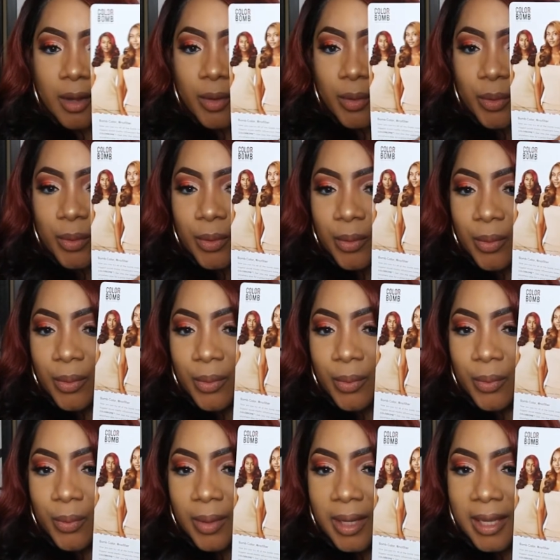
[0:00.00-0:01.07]
Ooh
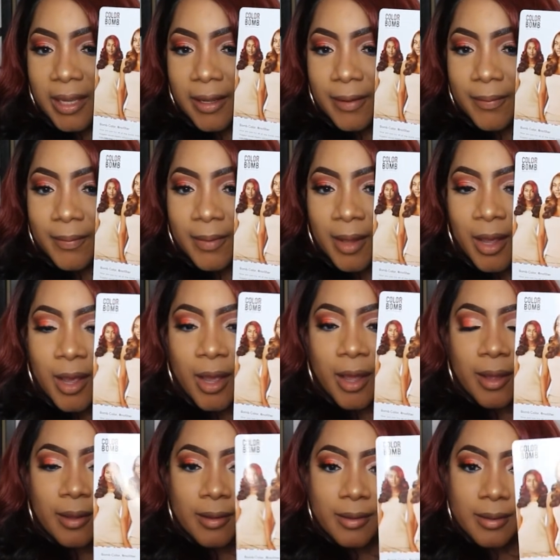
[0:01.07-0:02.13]
wee.
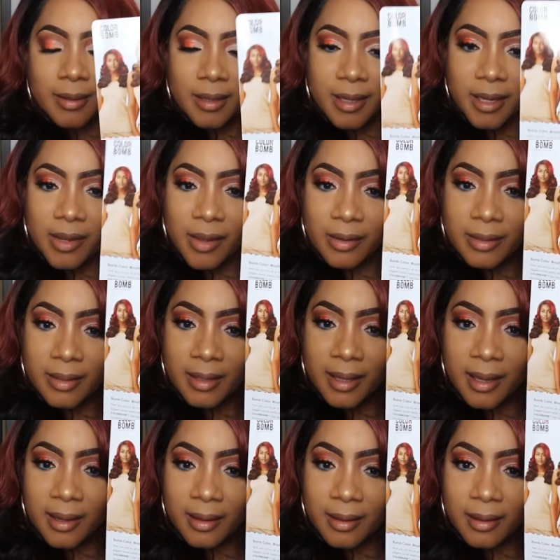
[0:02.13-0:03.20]
Can y'all see
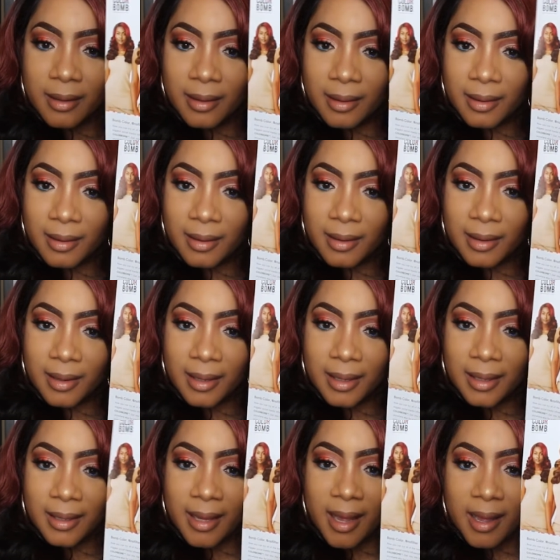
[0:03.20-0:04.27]
that?
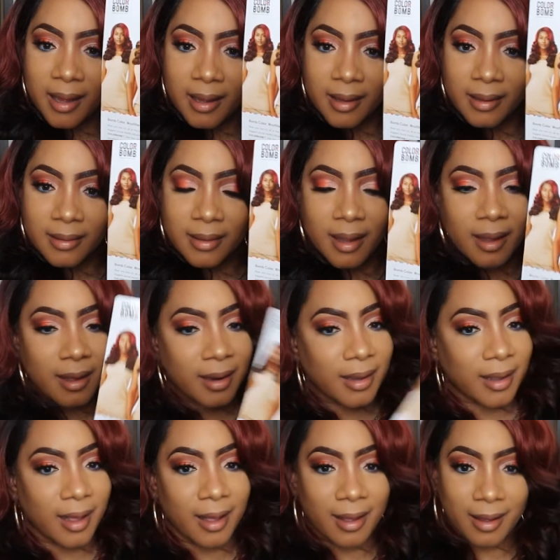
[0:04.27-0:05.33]
Yes,
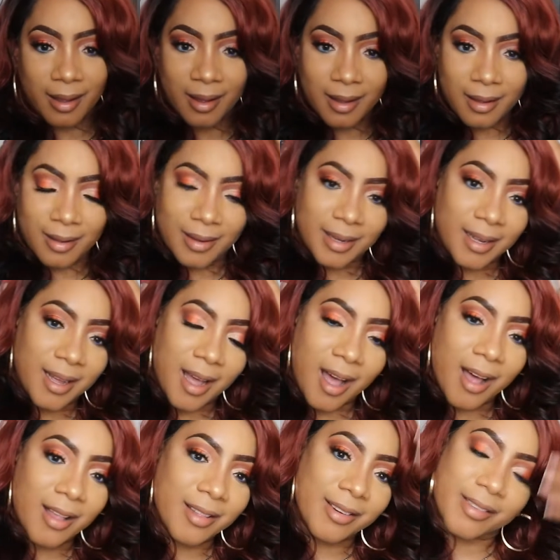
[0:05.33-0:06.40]
honey. The
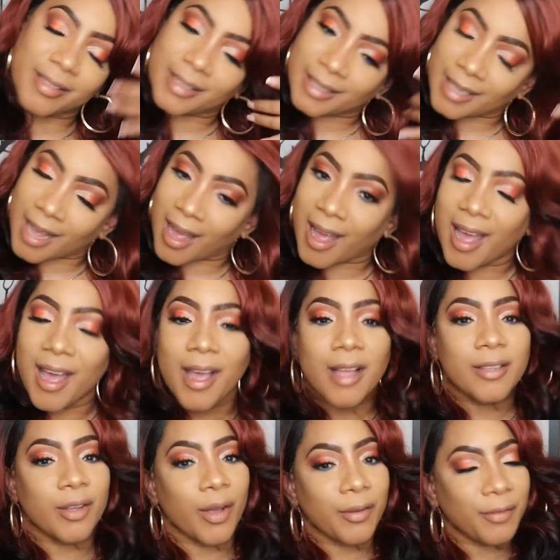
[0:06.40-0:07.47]
colors, yeah.
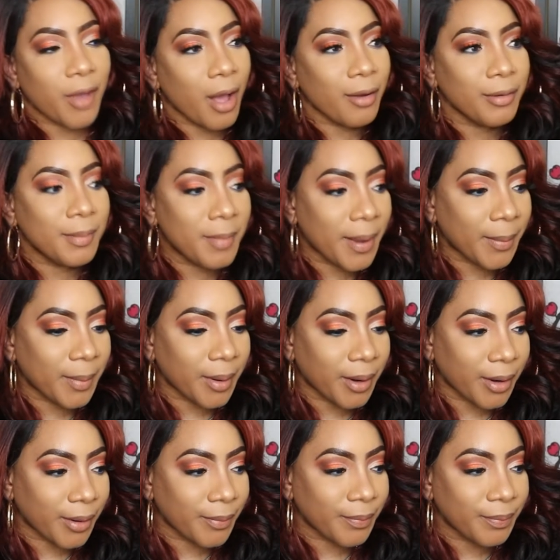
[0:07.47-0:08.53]
So if y'all
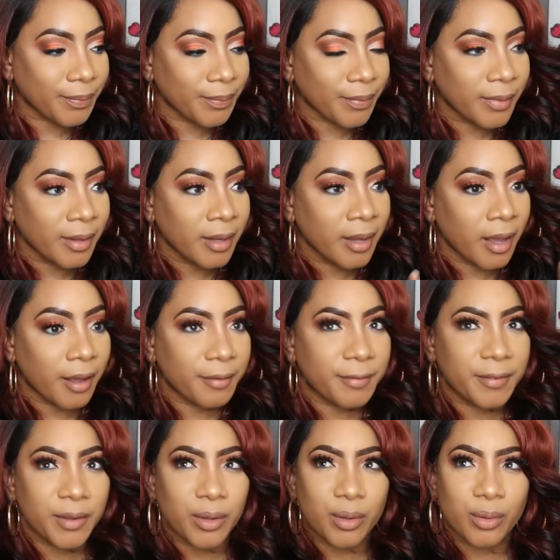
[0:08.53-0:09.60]
remember, I
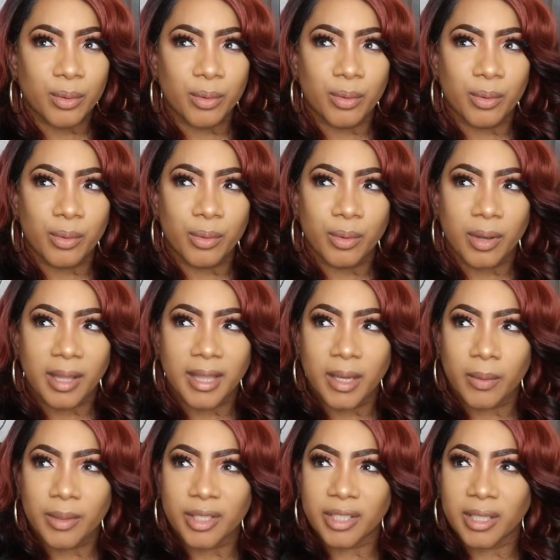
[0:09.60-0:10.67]
think
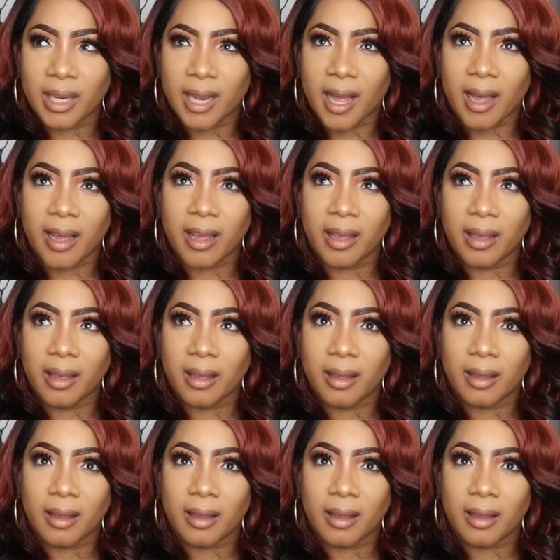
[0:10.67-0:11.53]
it was July,